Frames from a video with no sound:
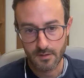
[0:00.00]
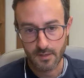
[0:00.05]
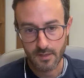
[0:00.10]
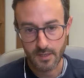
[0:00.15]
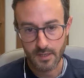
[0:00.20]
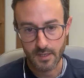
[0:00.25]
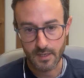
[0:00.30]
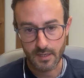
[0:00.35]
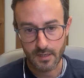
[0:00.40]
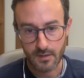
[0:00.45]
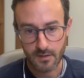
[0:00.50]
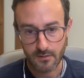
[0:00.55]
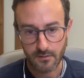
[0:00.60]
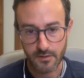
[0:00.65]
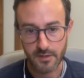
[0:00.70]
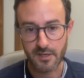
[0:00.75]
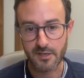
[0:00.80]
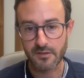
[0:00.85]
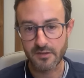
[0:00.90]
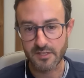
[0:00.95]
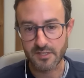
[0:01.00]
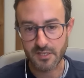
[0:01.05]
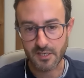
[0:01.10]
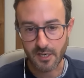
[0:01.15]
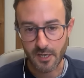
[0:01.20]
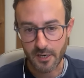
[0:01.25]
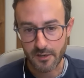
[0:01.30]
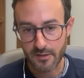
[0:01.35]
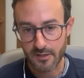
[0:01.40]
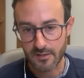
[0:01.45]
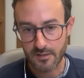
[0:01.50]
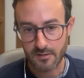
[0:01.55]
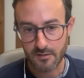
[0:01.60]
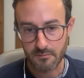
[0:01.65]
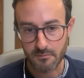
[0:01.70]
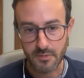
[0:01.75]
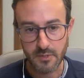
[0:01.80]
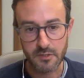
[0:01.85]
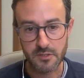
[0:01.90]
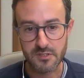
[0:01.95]
that are discarded
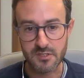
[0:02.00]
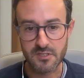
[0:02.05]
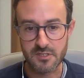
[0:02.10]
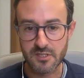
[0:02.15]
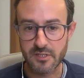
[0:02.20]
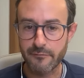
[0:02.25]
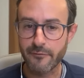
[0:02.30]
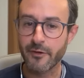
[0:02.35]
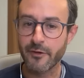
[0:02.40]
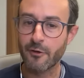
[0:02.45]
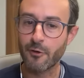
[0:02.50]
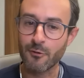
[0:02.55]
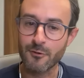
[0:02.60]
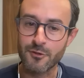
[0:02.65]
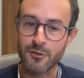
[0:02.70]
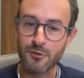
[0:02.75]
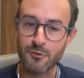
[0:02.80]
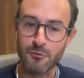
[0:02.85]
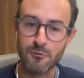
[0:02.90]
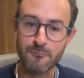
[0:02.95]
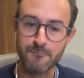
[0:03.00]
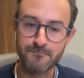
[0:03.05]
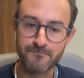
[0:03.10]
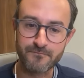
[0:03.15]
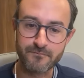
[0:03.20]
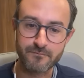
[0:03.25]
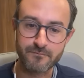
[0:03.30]
because it's difficult to